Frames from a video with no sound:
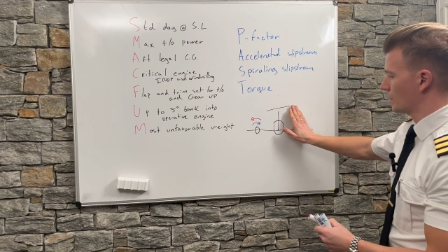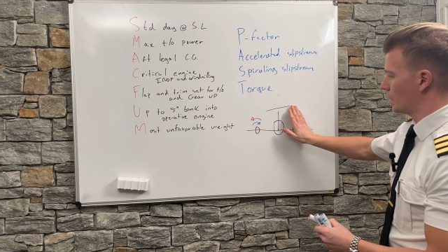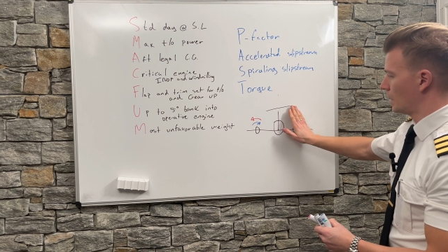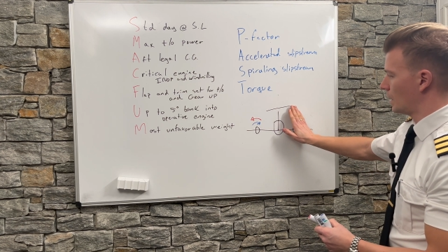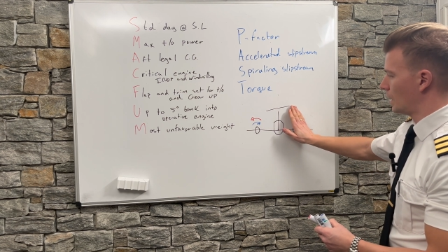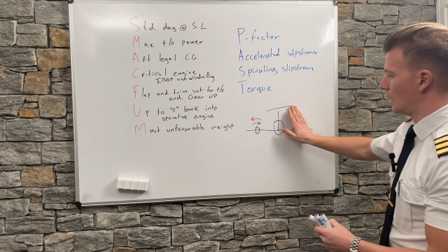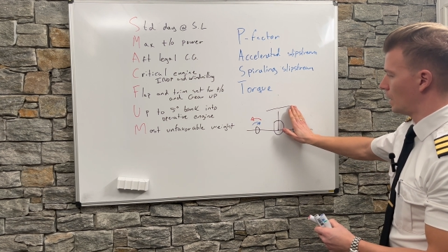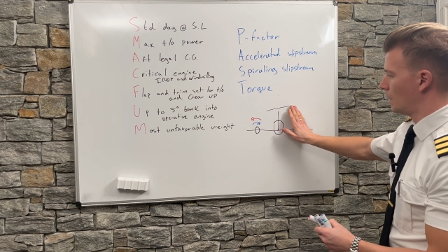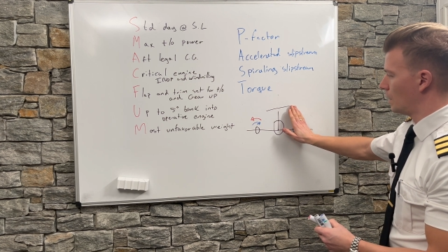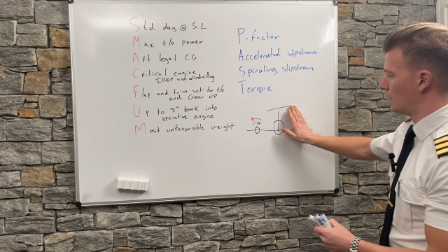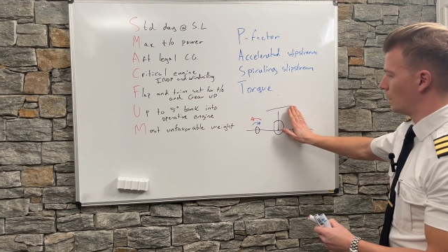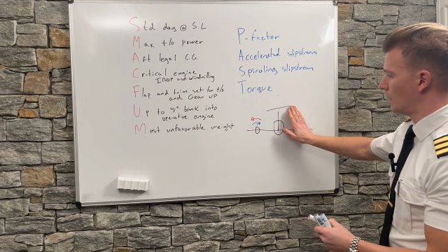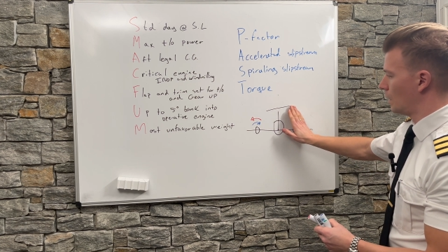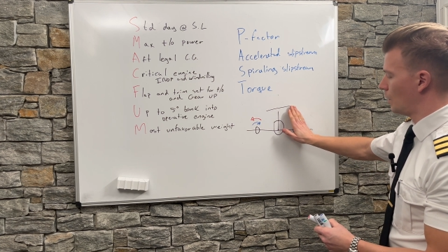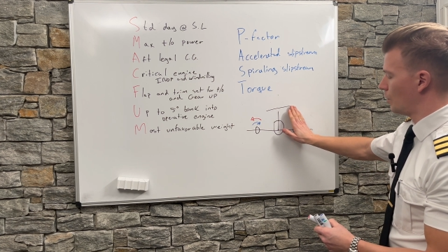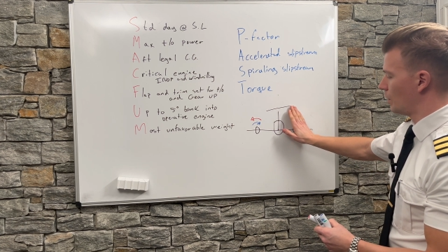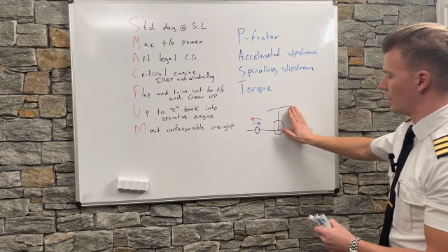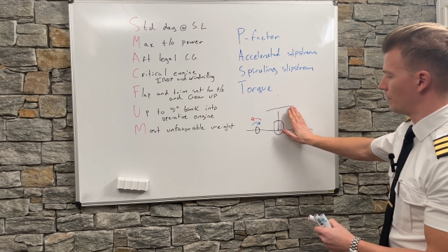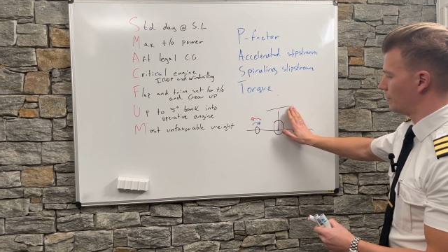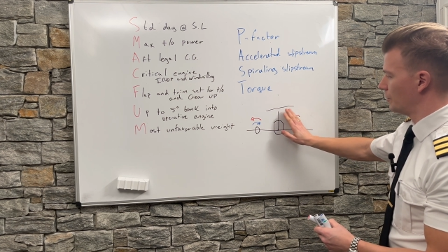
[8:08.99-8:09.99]

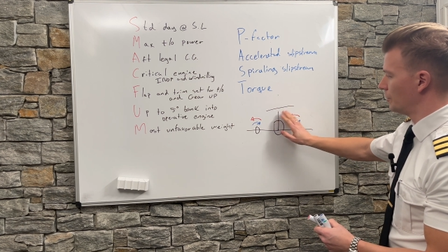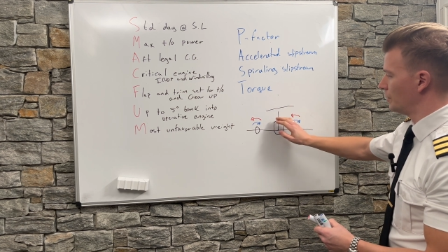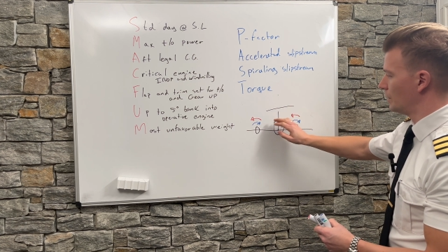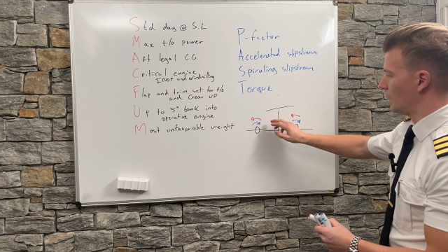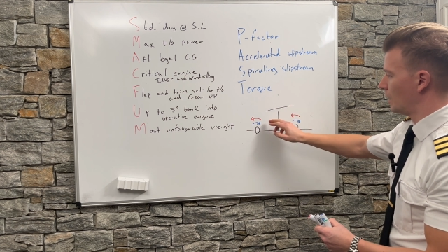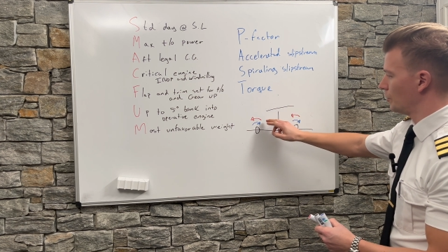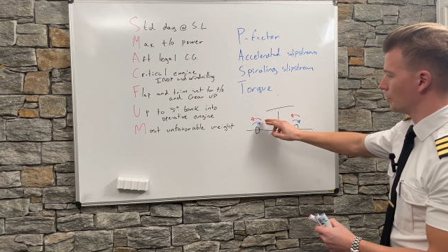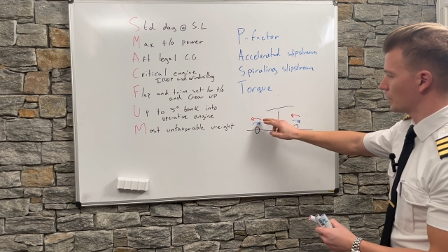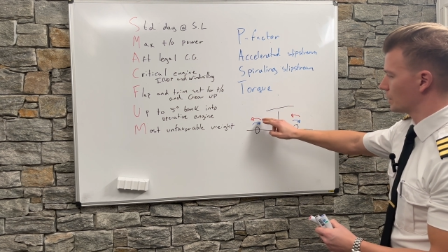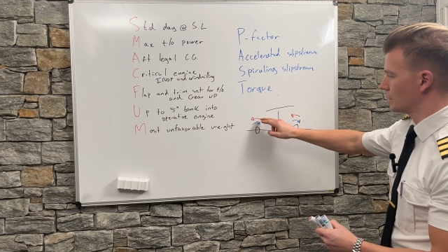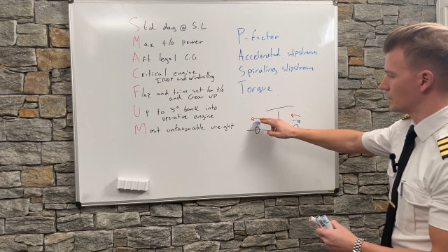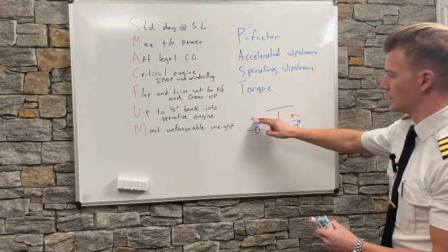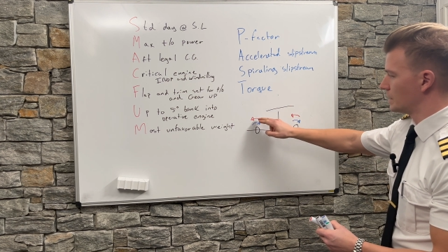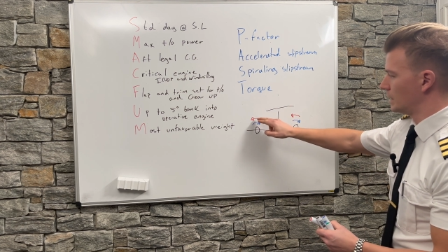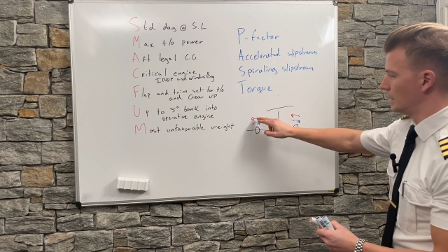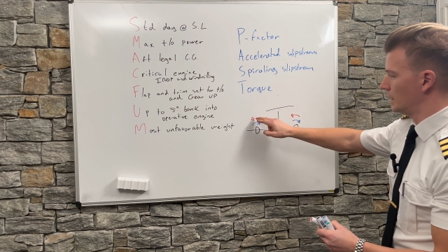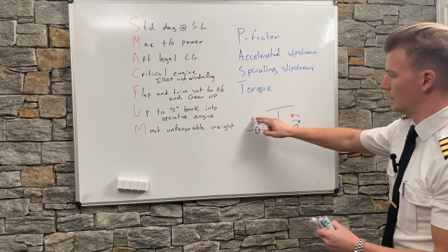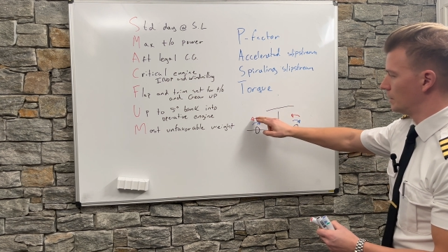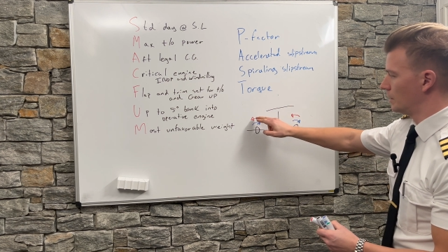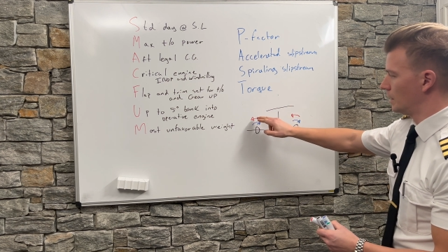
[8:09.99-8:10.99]
However, now you can
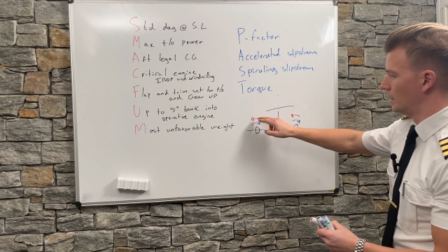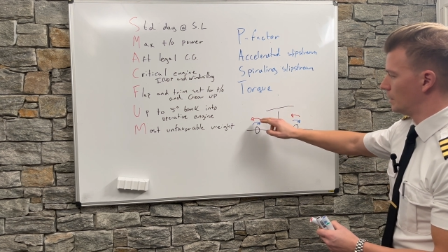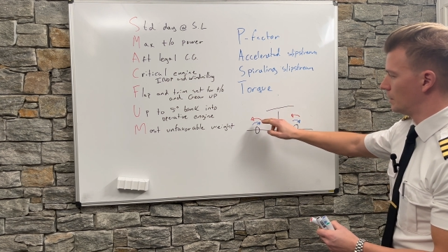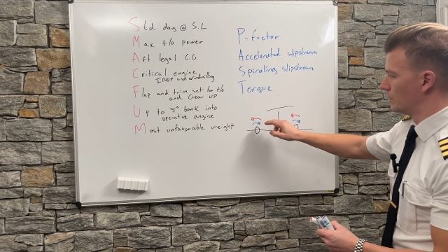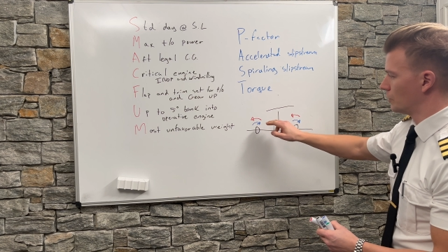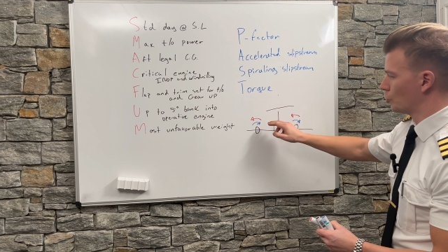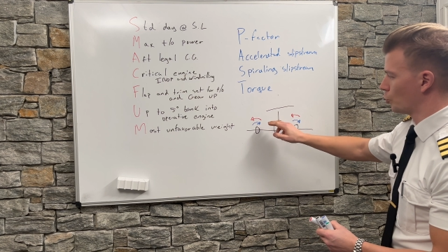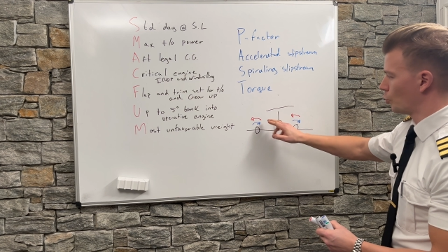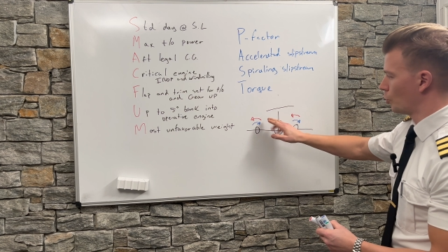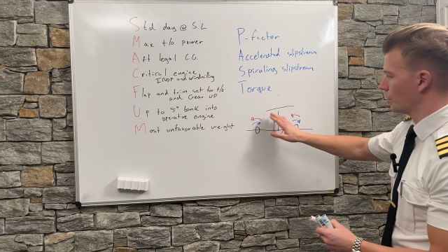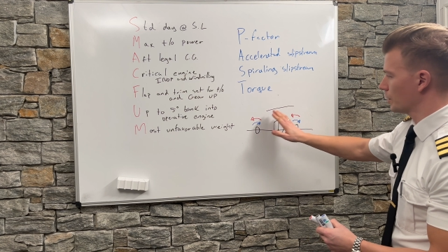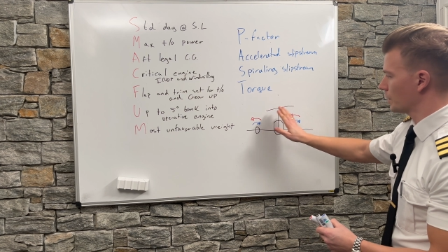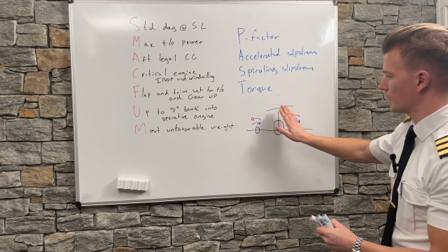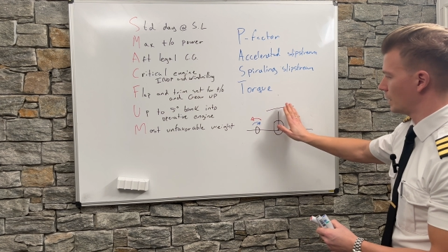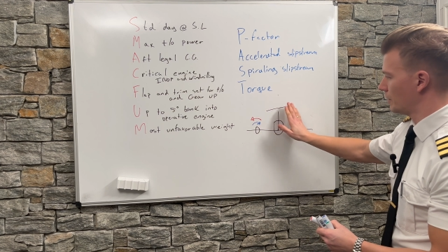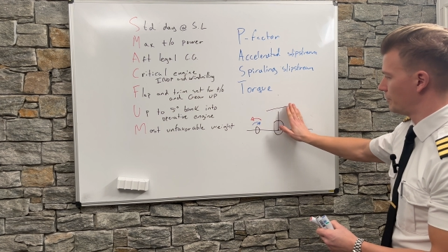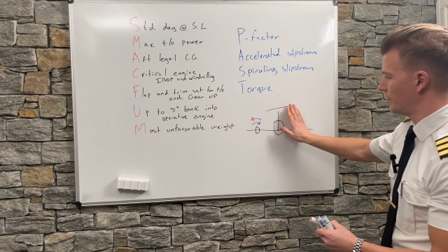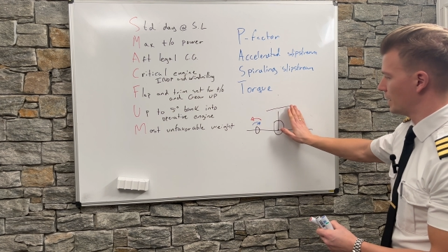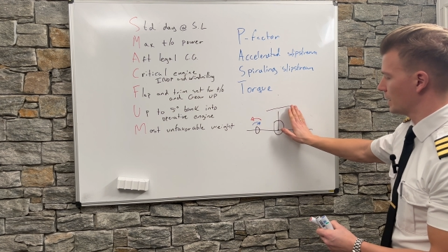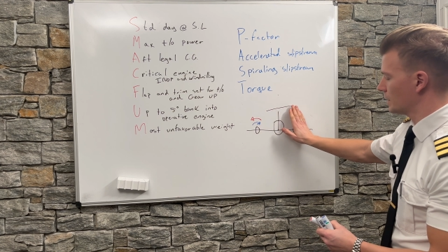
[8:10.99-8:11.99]
see the torque
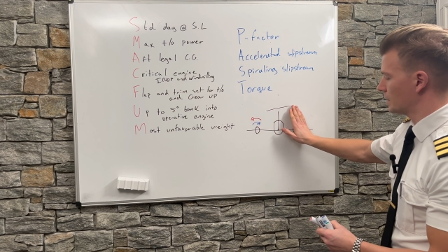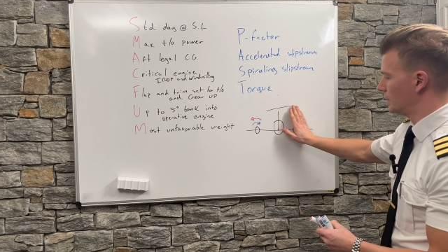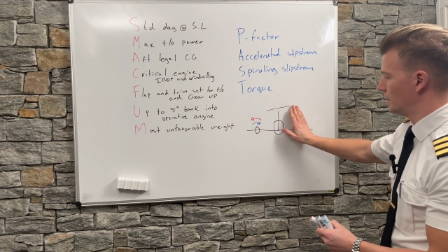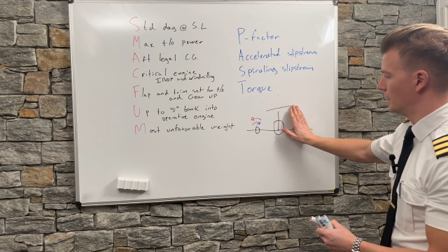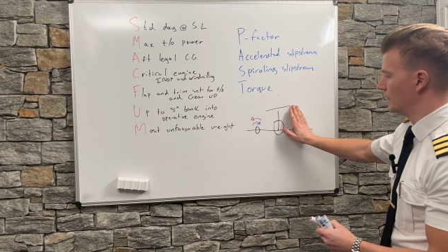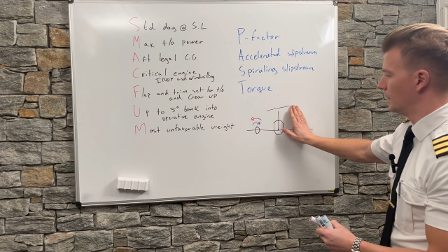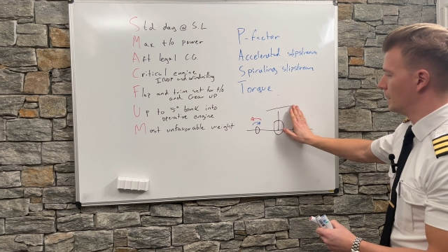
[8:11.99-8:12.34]
effect